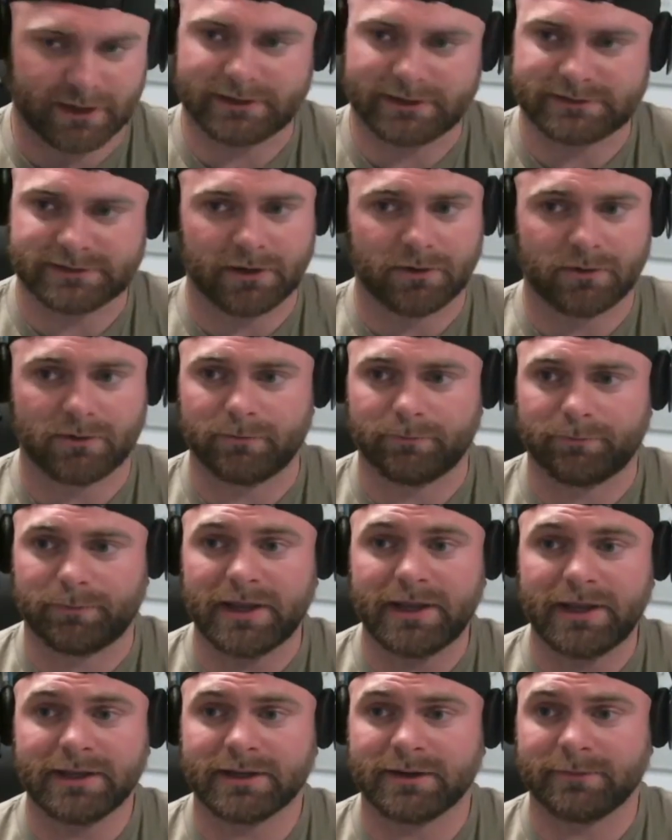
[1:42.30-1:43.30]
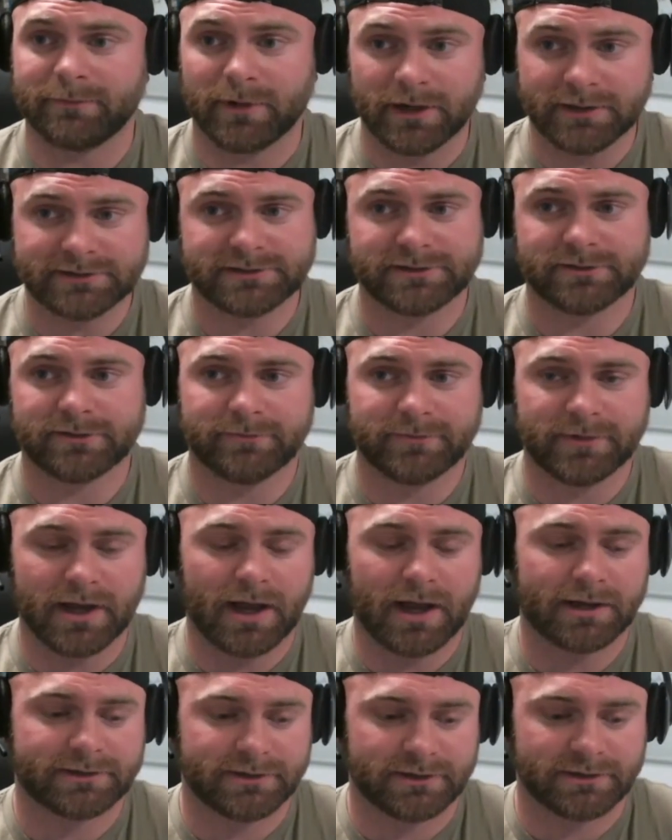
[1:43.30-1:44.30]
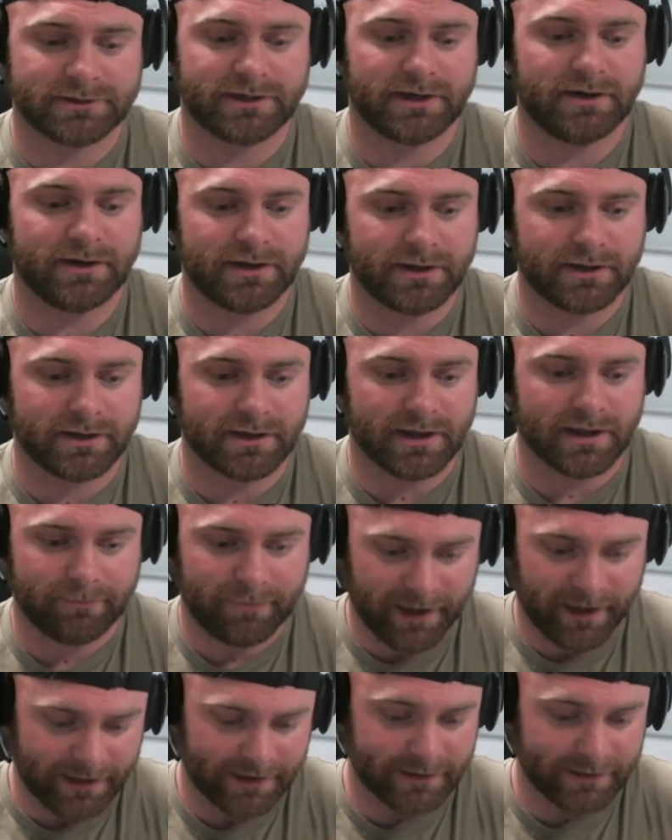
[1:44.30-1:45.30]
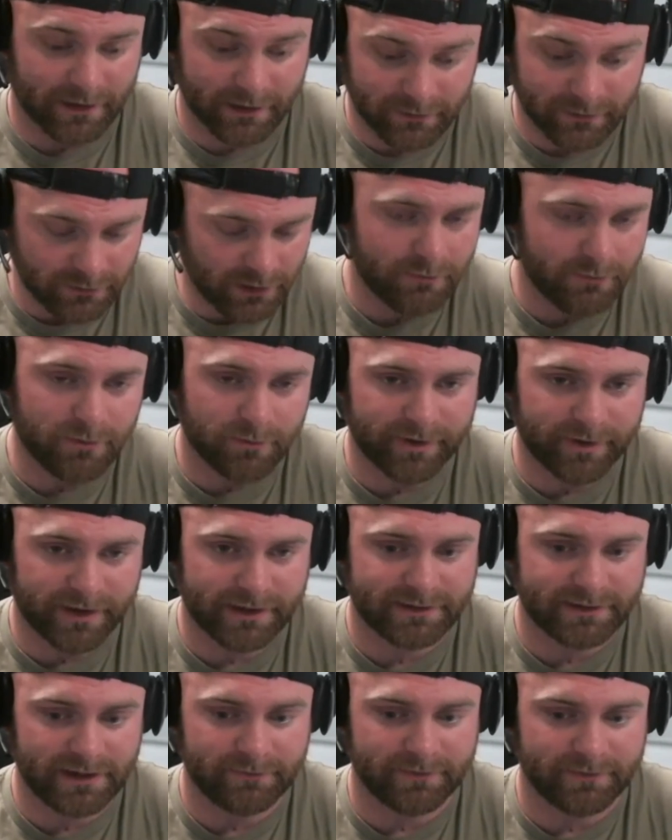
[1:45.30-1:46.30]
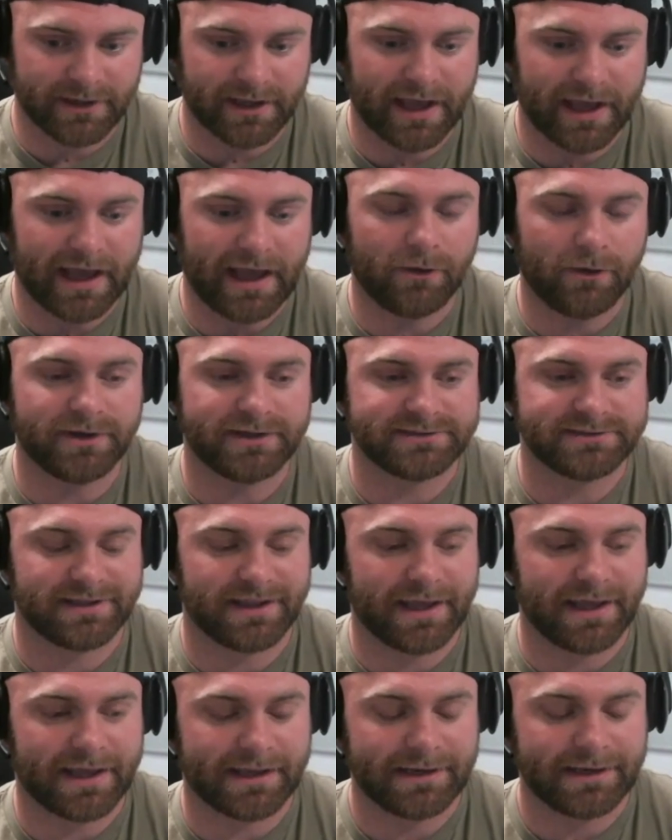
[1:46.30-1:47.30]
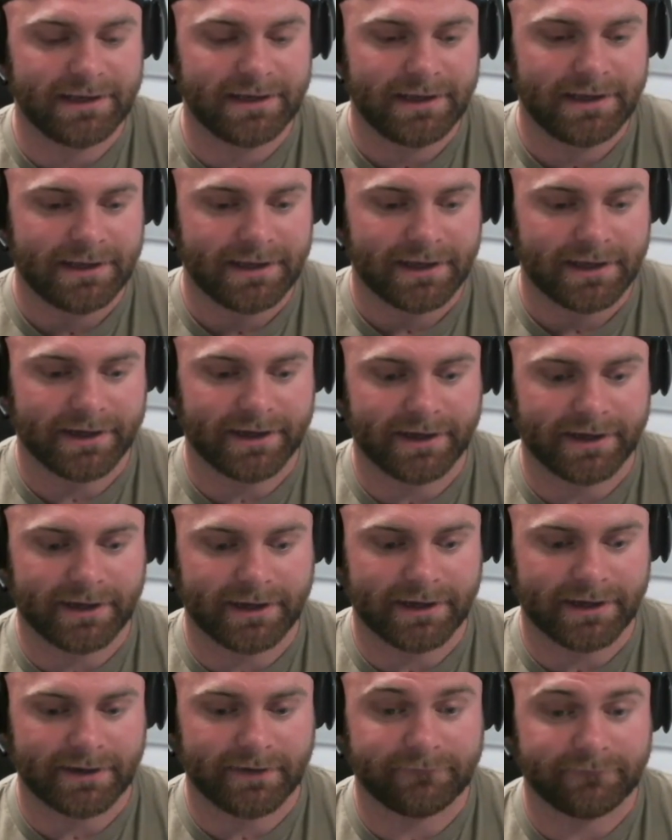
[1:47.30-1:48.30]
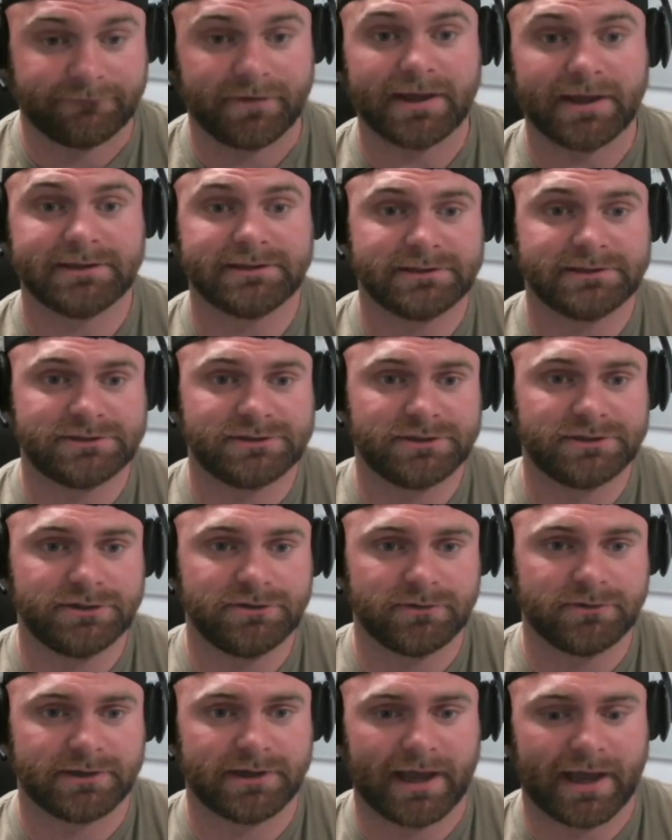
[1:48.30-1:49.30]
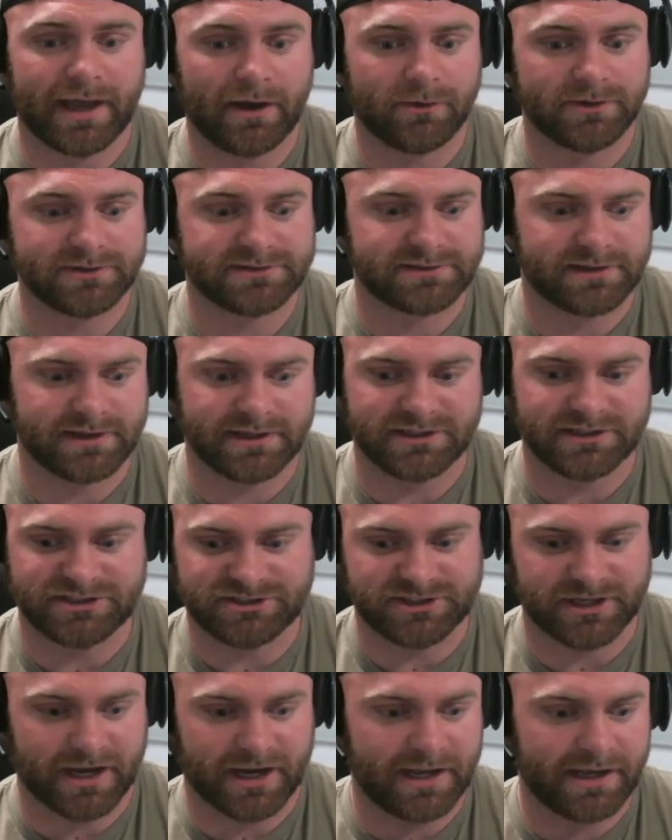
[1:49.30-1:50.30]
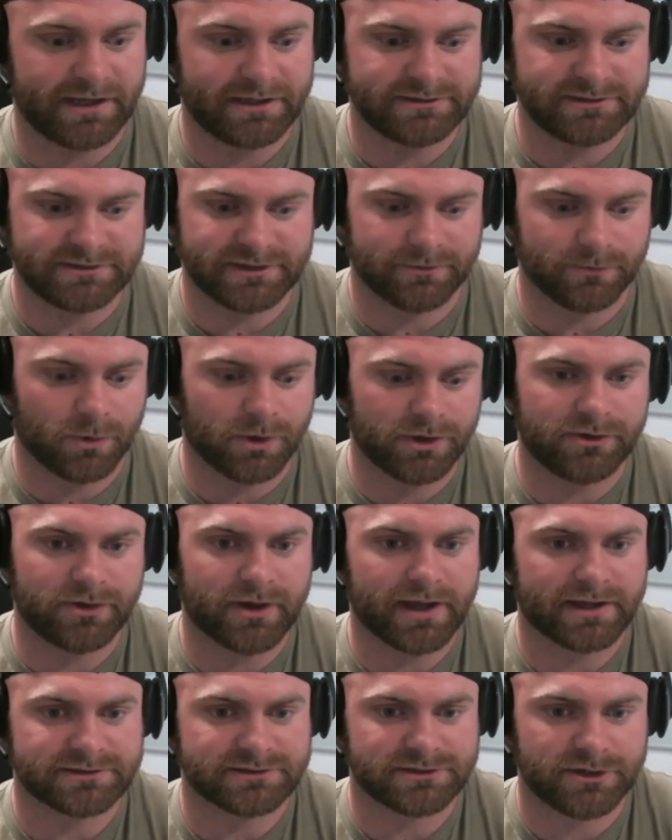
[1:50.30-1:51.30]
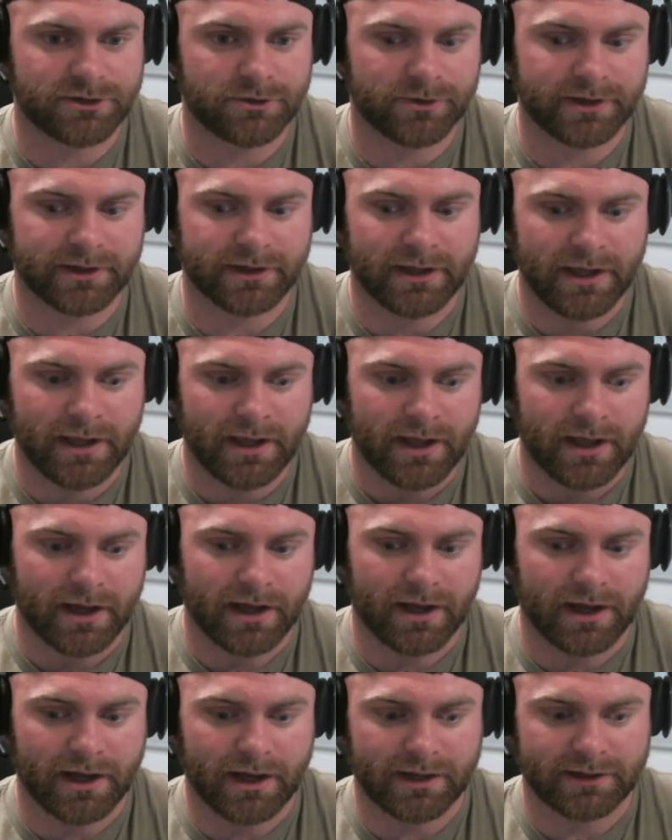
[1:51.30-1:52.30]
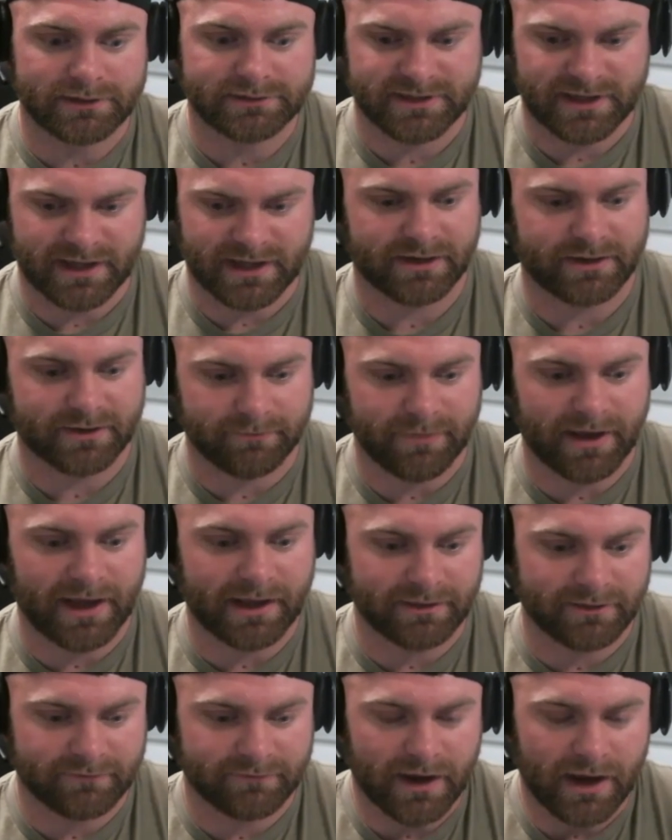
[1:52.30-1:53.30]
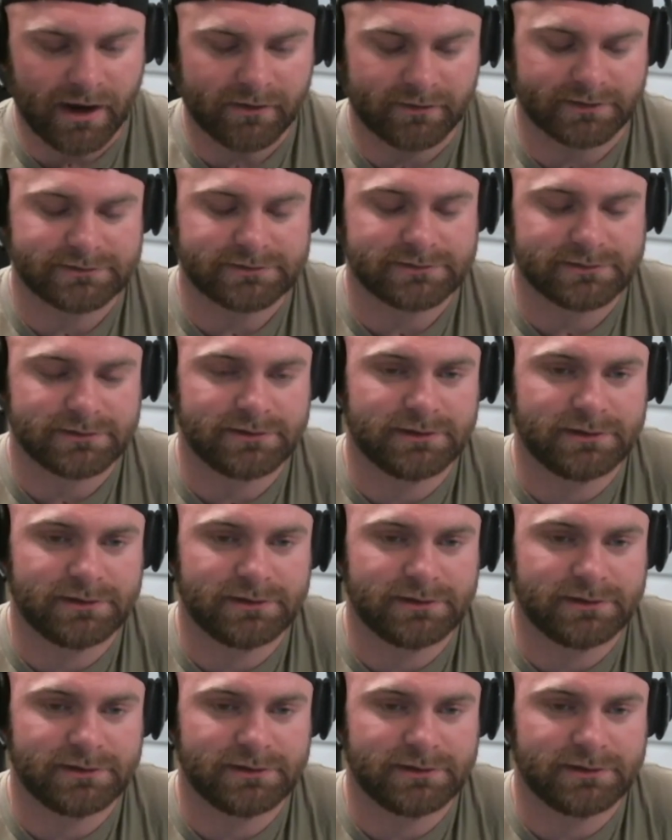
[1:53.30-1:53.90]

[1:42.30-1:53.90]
And so, being an emergency room doctor during a global pandemic, how has that affected you, and how has things changed, and what are you guys doing to kind of combat the virus?